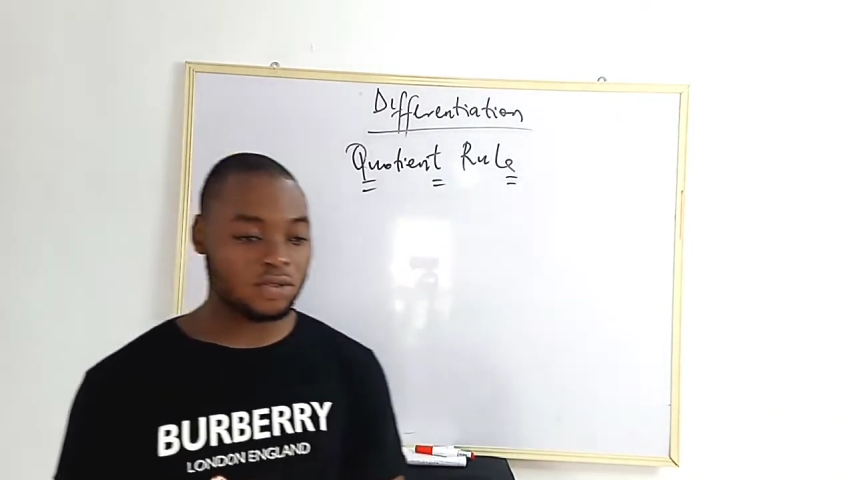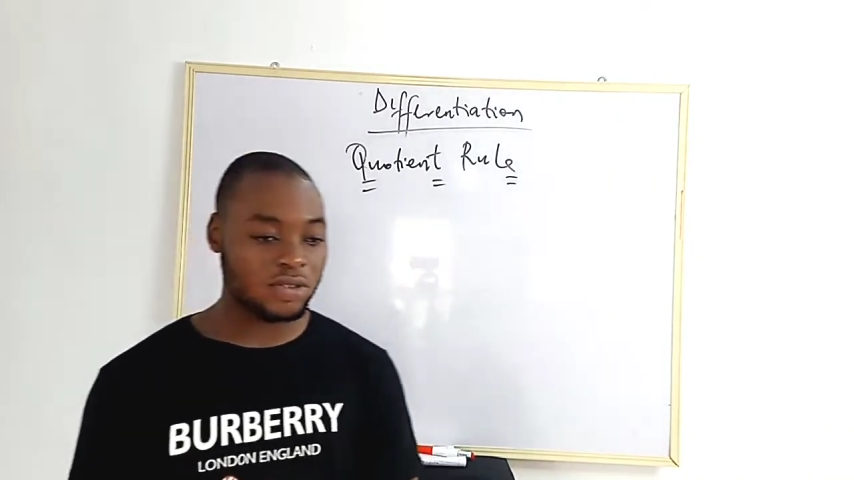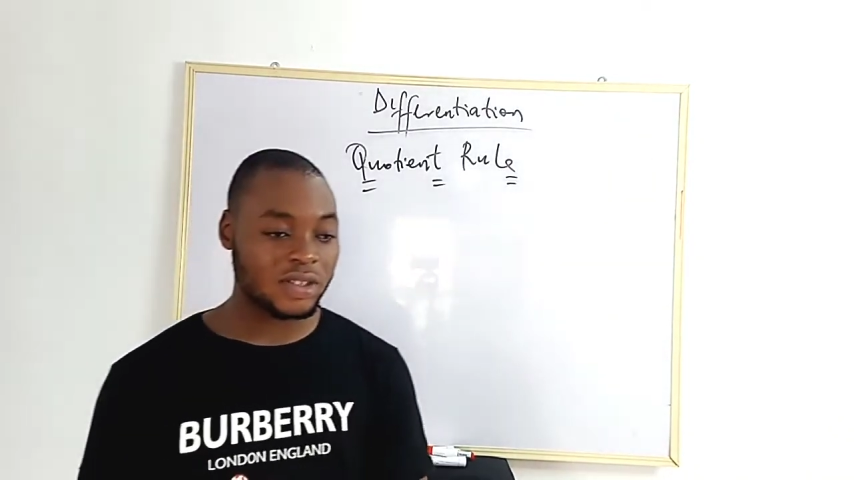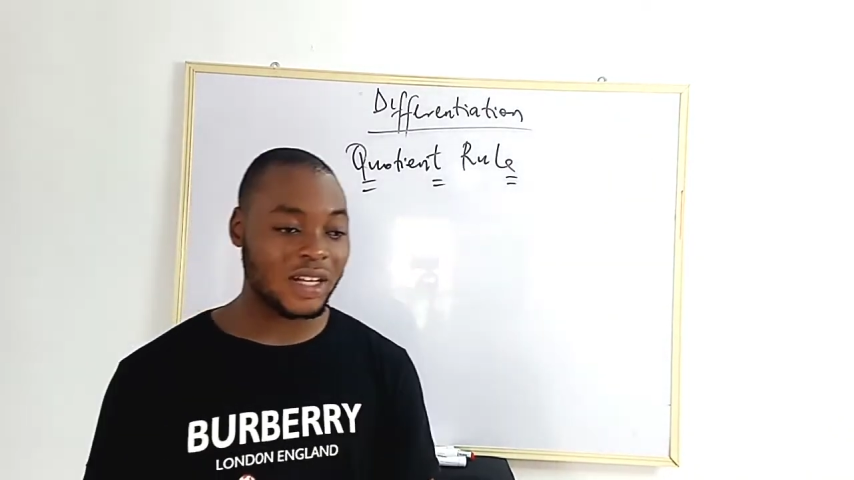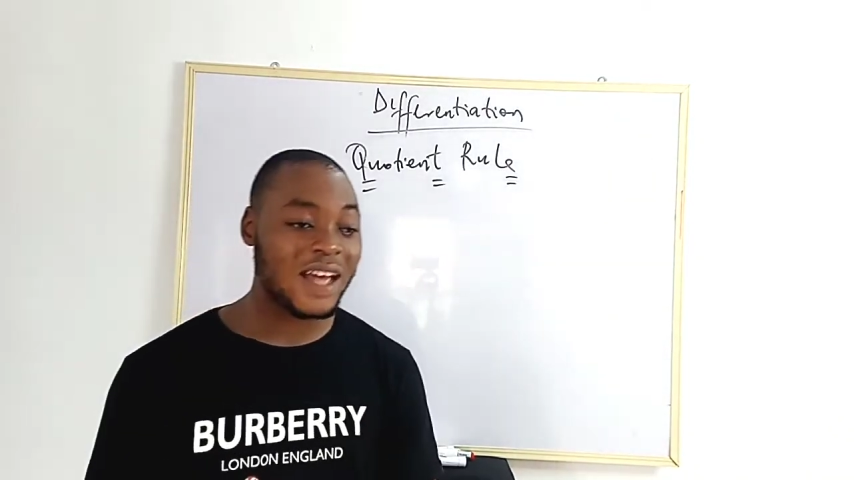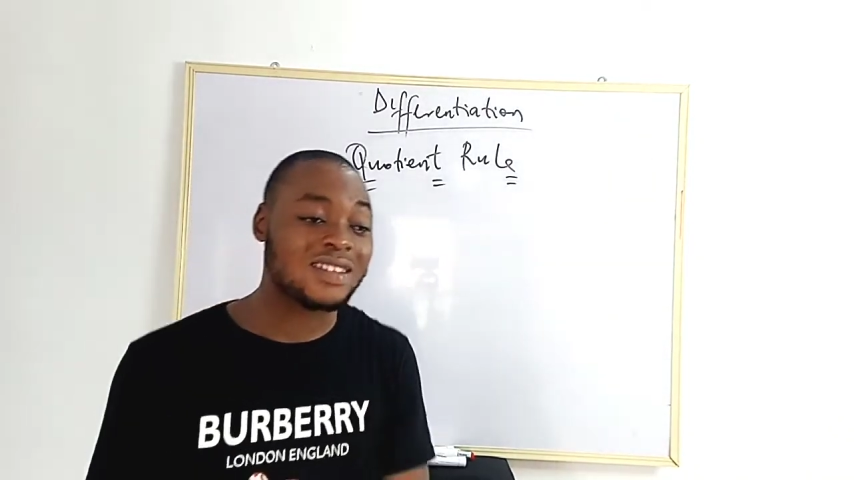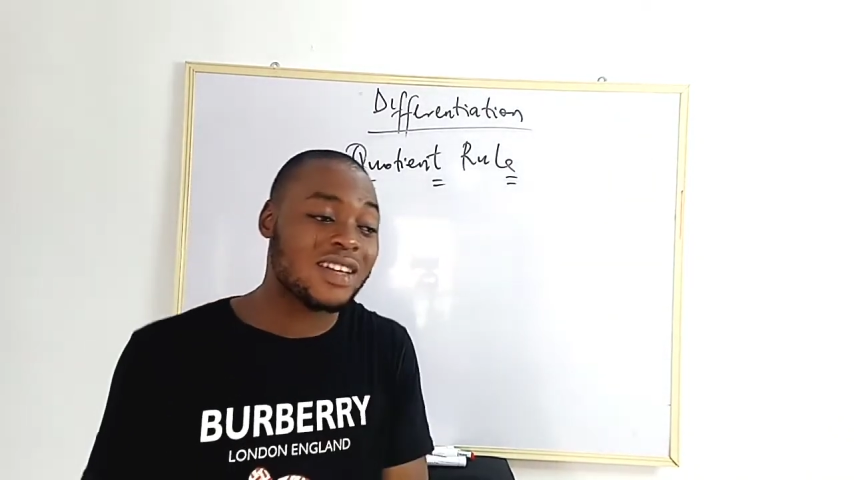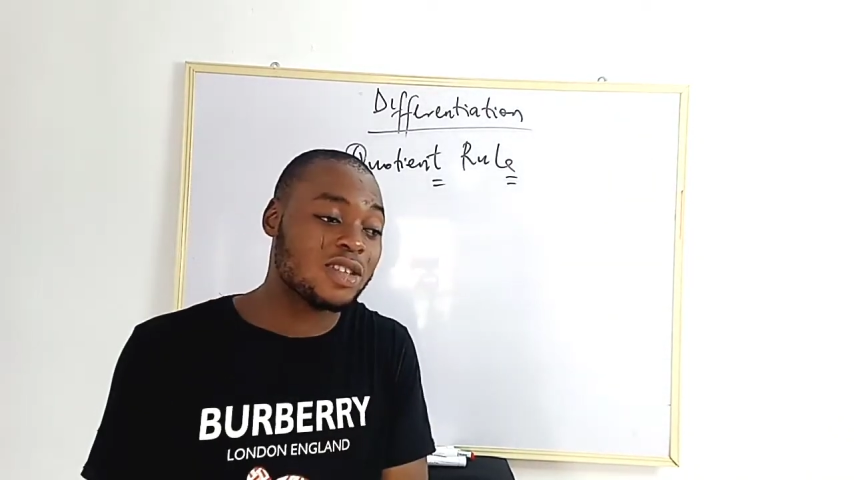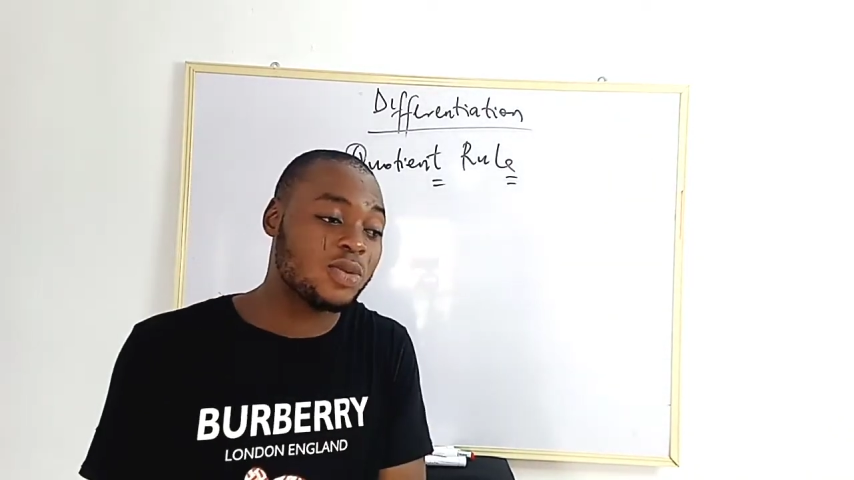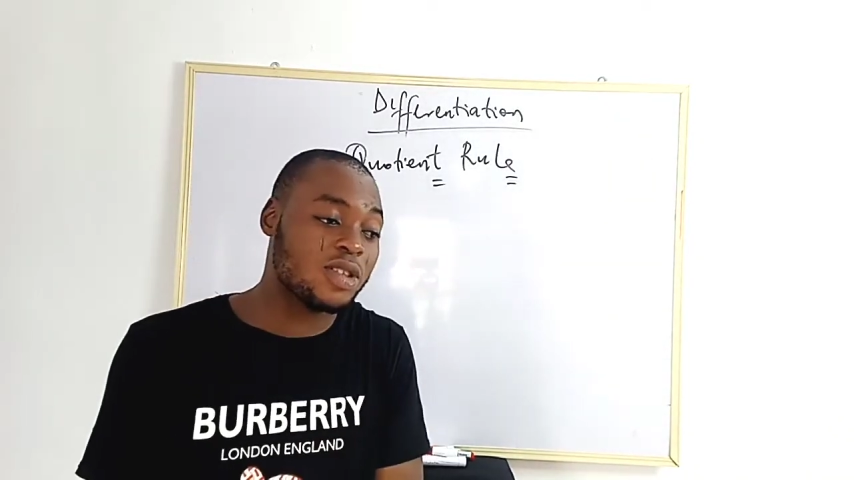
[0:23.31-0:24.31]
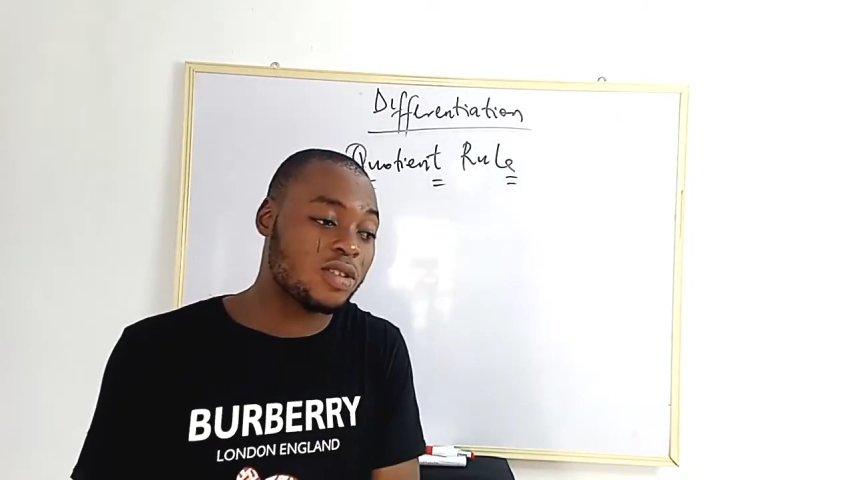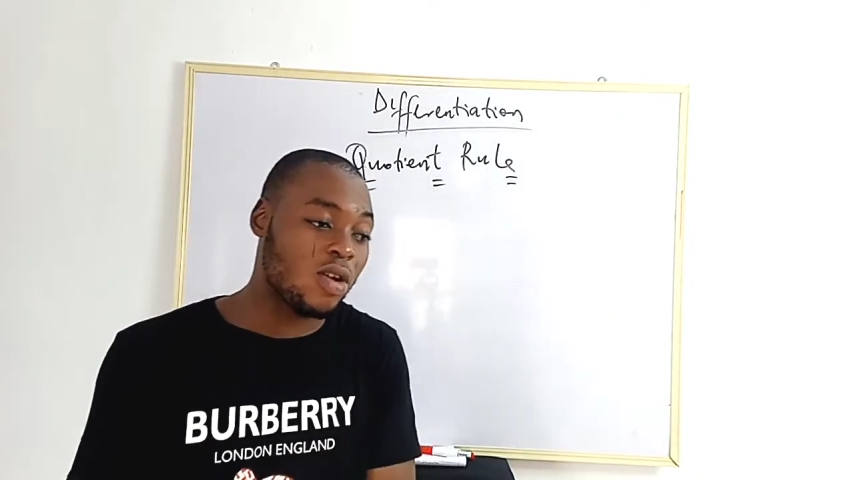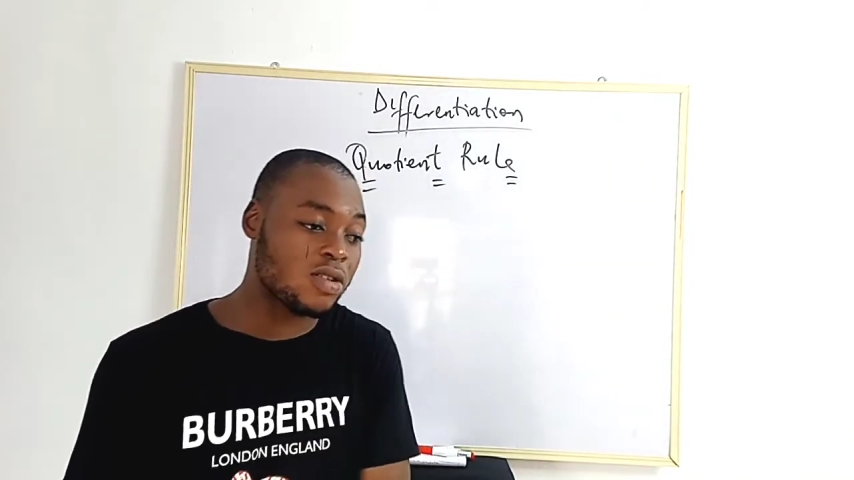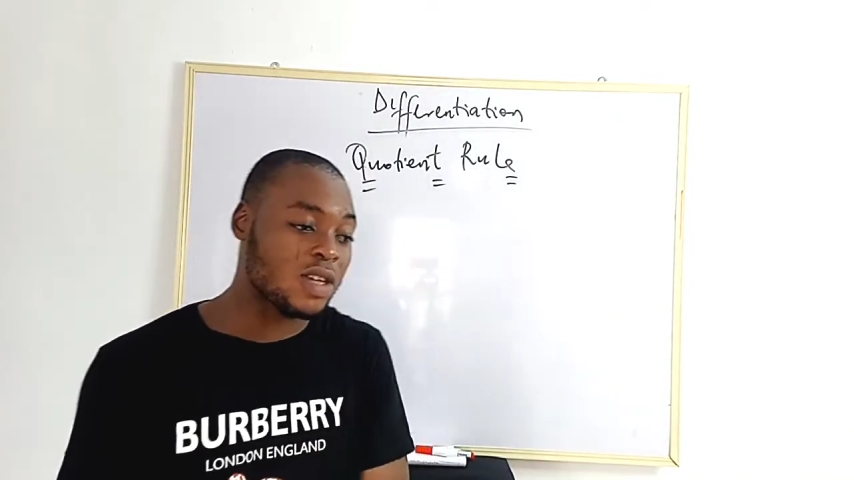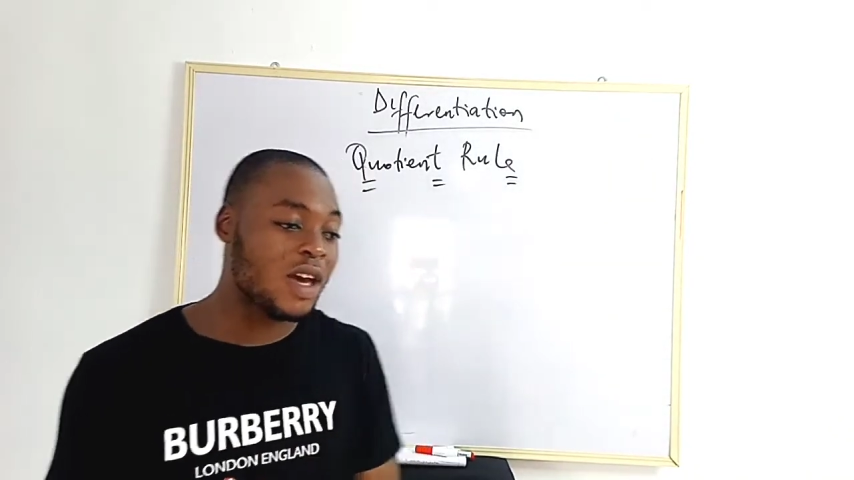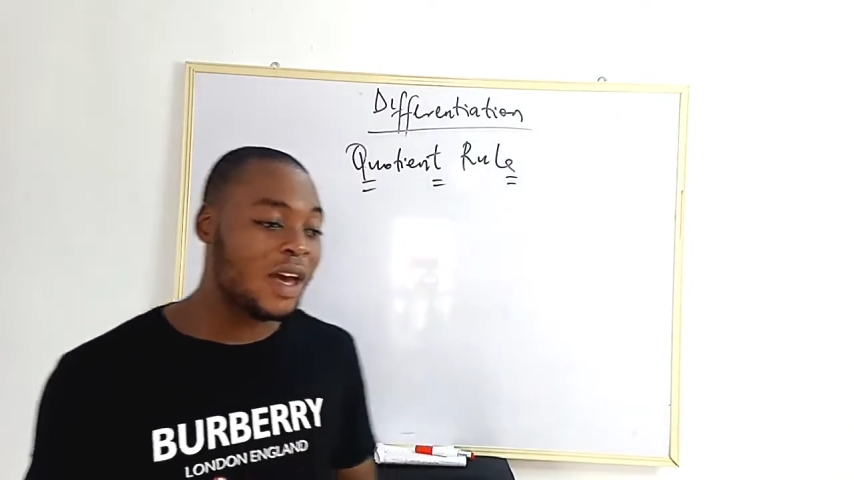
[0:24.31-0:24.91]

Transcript: So in the last class we discussed